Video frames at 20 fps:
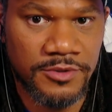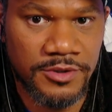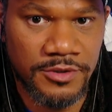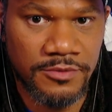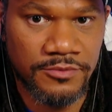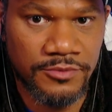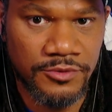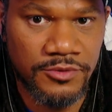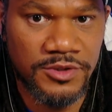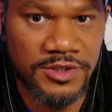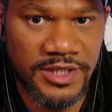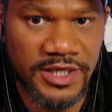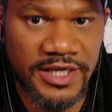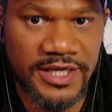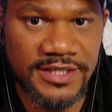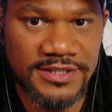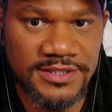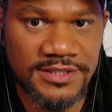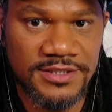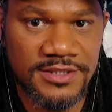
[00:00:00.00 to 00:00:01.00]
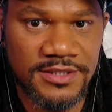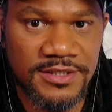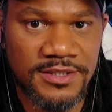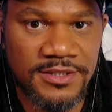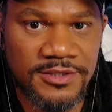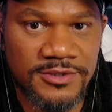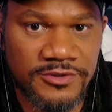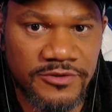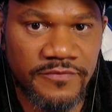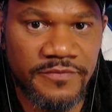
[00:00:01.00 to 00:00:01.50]
were ruled against
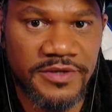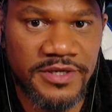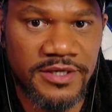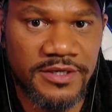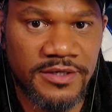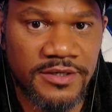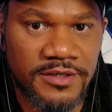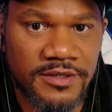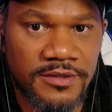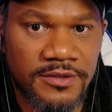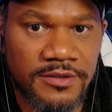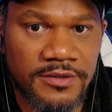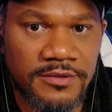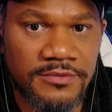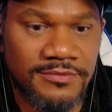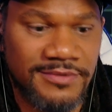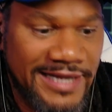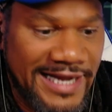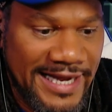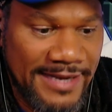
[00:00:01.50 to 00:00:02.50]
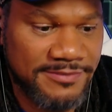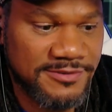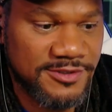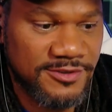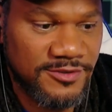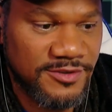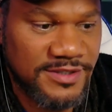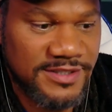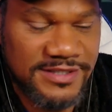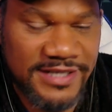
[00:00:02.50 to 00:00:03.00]
to have been
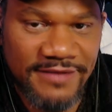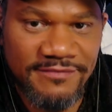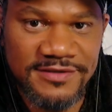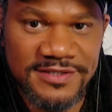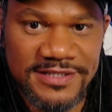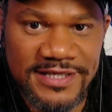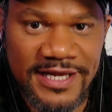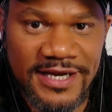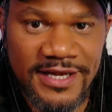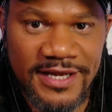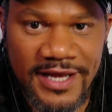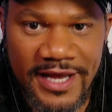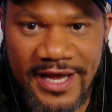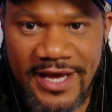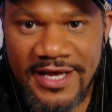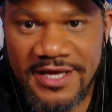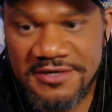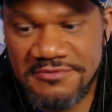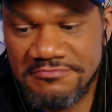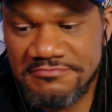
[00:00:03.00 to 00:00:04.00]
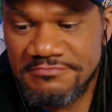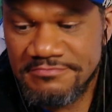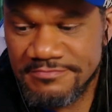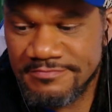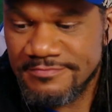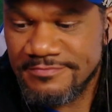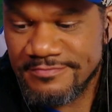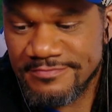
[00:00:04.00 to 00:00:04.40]
absolutely devastating and